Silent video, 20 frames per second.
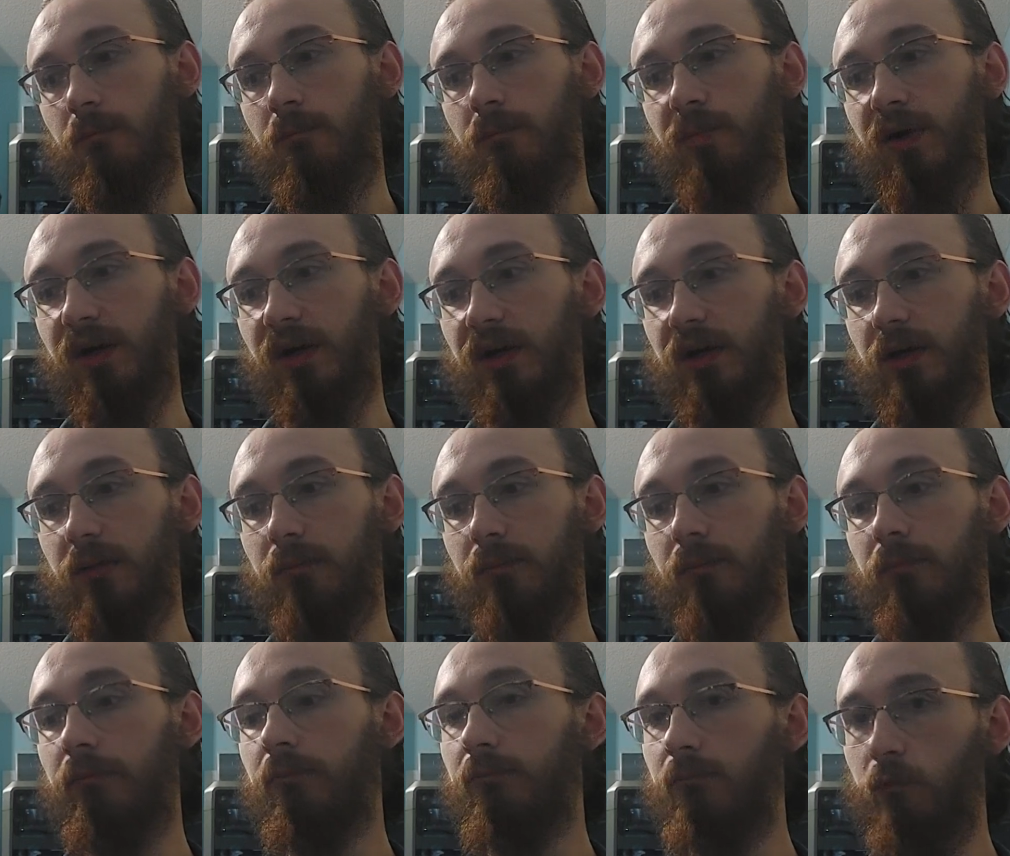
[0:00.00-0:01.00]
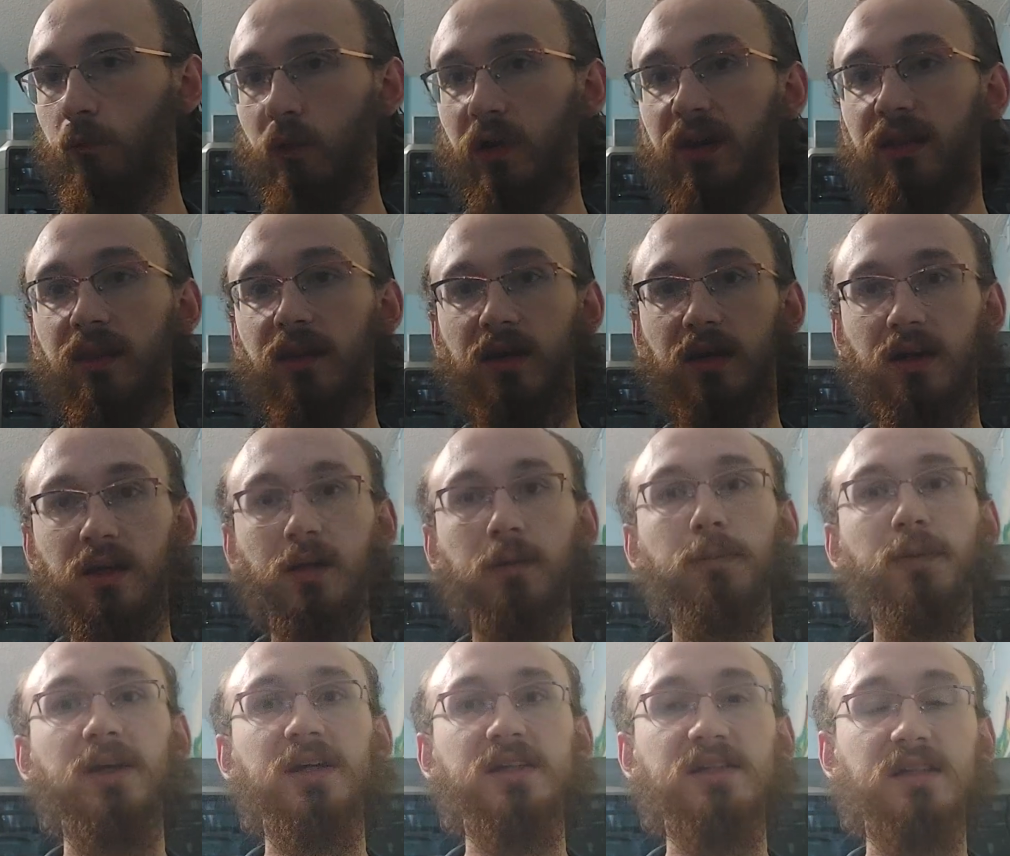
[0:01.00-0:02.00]
But with the
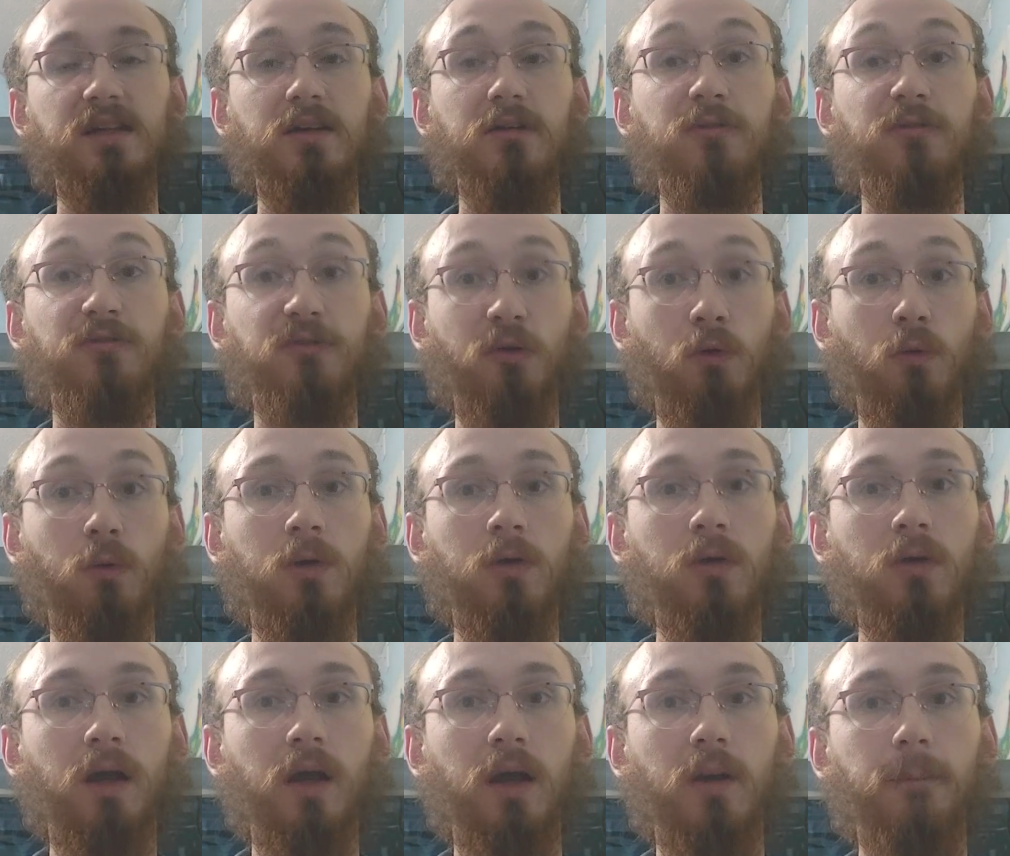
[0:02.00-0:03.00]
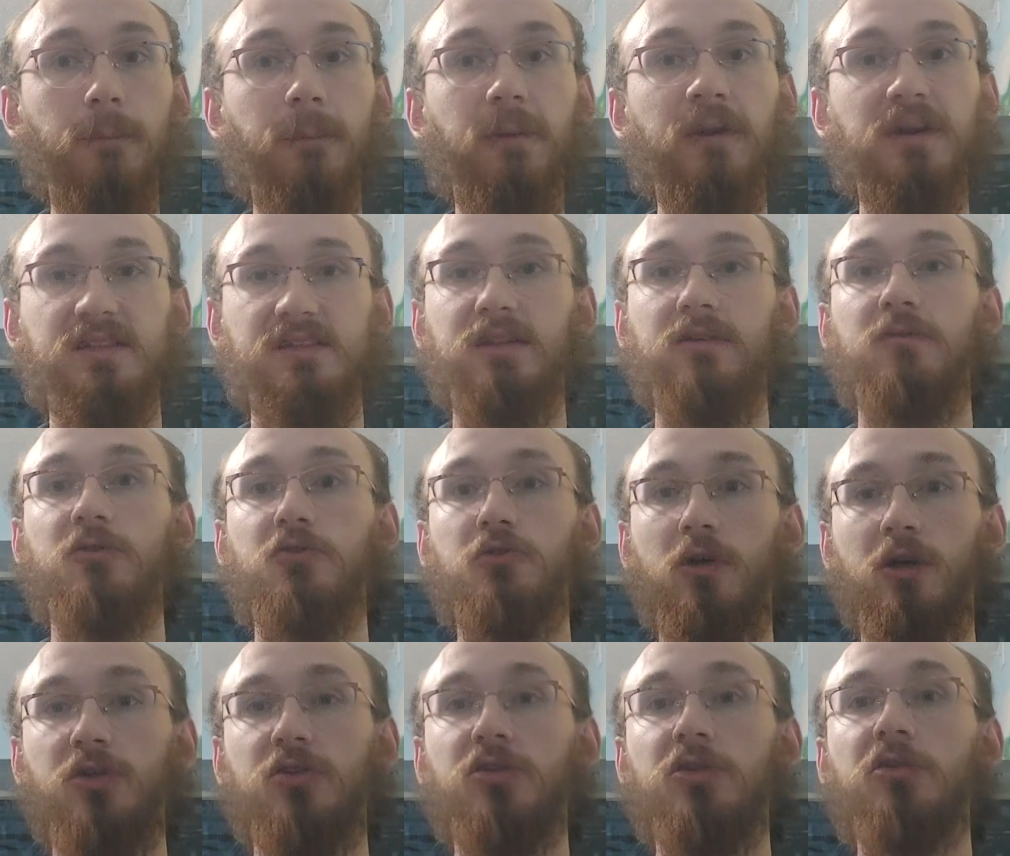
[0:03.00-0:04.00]
placing of floor and placing of
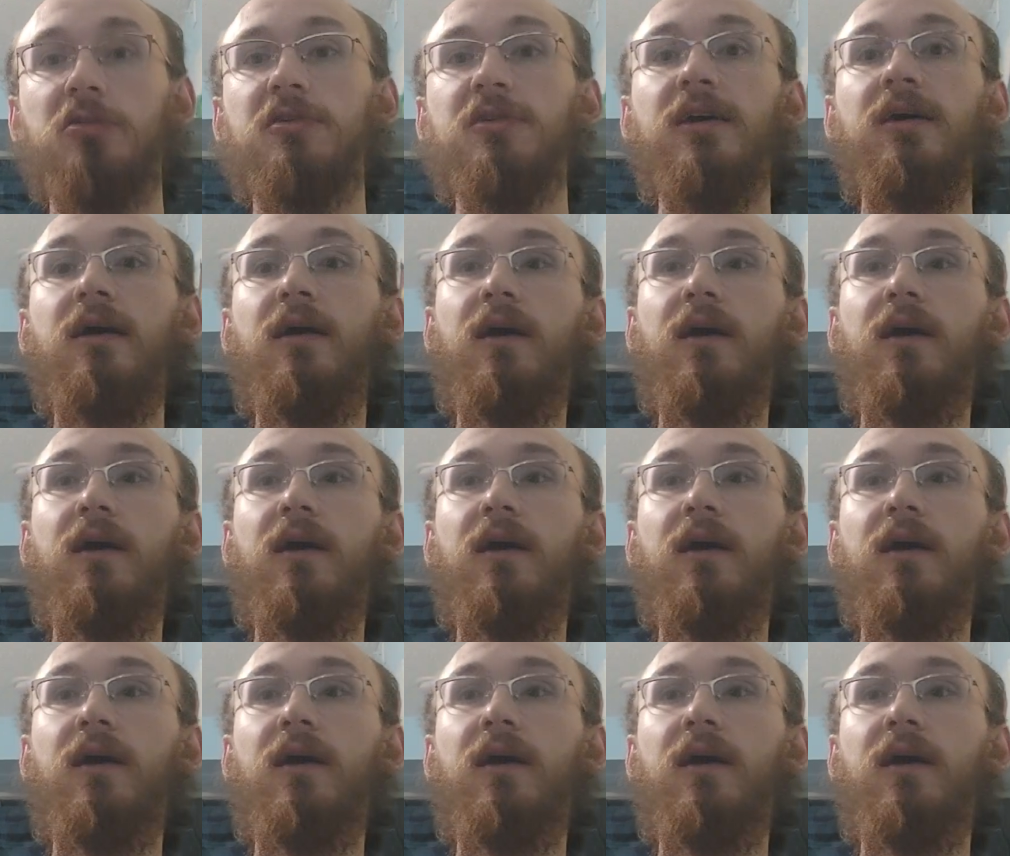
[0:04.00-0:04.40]
structures,